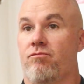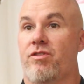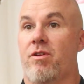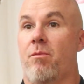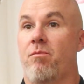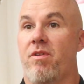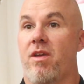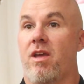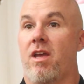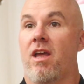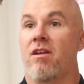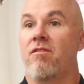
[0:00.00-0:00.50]

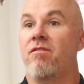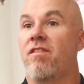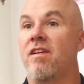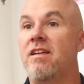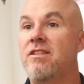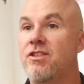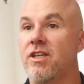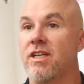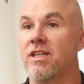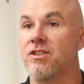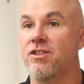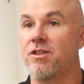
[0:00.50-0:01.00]
something in
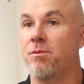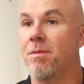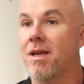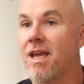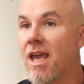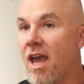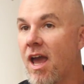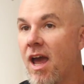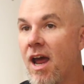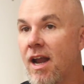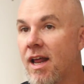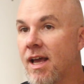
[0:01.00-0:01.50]
physics and
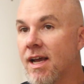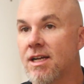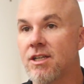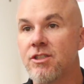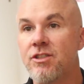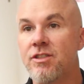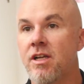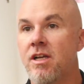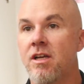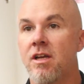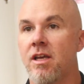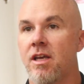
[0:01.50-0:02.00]

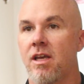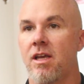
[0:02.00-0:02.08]
mechanics?